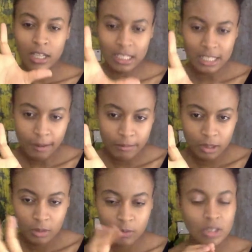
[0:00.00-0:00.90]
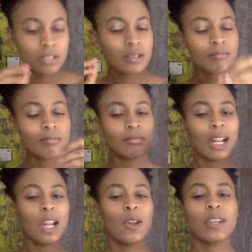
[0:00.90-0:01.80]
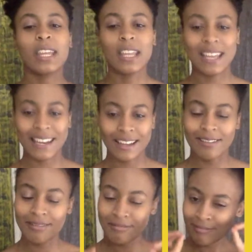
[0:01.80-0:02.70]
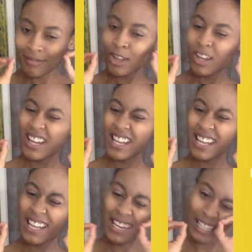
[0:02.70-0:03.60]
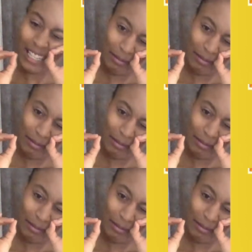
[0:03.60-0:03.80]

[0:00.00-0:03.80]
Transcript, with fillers: in depth. We're just looking at it at a